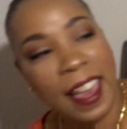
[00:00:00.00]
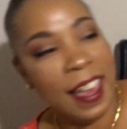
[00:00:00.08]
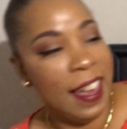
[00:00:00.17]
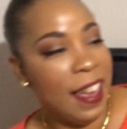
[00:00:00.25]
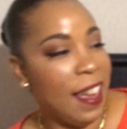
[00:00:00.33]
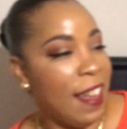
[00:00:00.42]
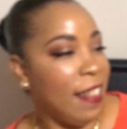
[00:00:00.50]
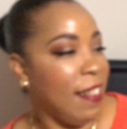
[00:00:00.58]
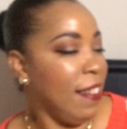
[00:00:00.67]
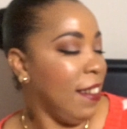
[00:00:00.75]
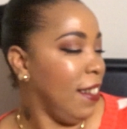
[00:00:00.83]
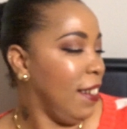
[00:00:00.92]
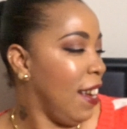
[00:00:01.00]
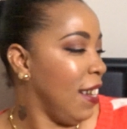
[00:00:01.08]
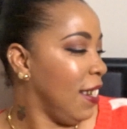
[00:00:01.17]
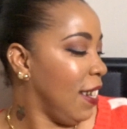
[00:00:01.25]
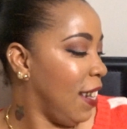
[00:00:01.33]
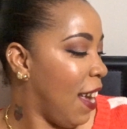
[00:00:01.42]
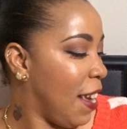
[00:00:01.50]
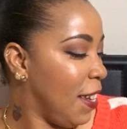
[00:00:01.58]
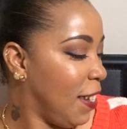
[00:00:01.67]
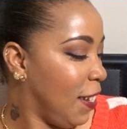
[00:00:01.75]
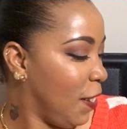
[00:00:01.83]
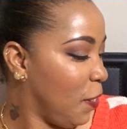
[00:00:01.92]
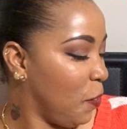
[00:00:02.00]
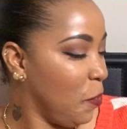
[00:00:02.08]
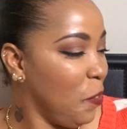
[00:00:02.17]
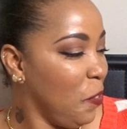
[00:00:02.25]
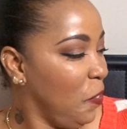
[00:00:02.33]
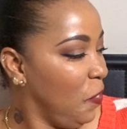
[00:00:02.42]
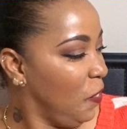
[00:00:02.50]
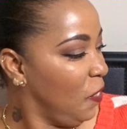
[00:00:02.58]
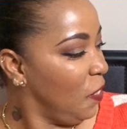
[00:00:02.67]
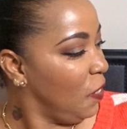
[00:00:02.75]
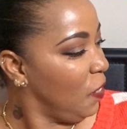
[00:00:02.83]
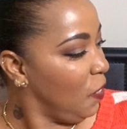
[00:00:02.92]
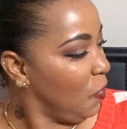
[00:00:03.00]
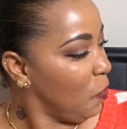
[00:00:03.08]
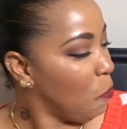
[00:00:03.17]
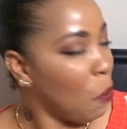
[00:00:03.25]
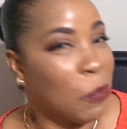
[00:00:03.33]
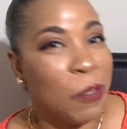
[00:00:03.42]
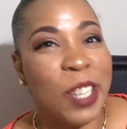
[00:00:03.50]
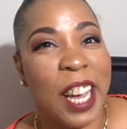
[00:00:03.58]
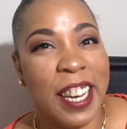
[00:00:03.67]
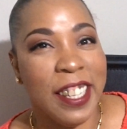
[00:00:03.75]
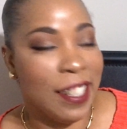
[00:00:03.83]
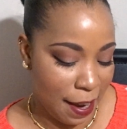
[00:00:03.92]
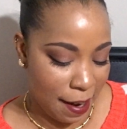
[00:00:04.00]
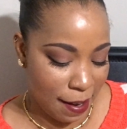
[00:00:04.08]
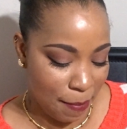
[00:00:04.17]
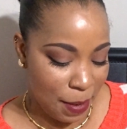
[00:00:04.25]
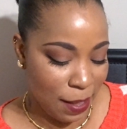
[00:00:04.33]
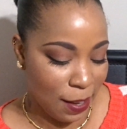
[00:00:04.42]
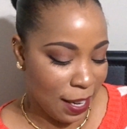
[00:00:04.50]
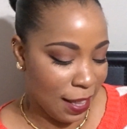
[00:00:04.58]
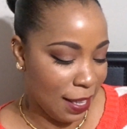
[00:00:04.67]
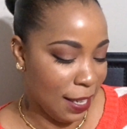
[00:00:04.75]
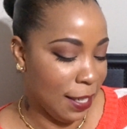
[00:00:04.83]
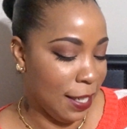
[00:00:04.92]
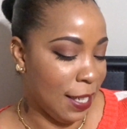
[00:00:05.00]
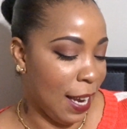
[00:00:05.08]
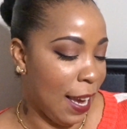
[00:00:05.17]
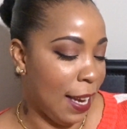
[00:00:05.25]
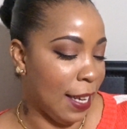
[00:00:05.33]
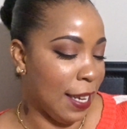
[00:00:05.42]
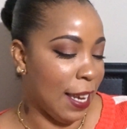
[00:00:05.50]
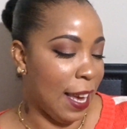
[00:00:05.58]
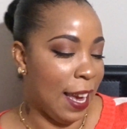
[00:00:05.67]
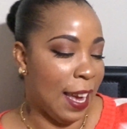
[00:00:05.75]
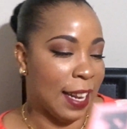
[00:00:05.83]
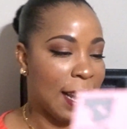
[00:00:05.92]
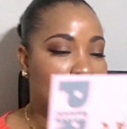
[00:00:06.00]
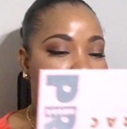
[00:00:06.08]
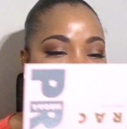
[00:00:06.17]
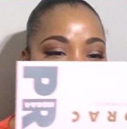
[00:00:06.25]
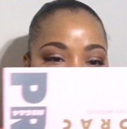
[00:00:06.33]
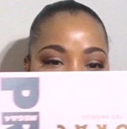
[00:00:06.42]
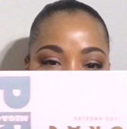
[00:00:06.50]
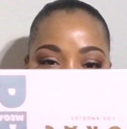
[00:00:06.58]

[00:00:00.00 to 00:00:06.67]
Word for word: and that's a nice little quotation let me look at this shade again i really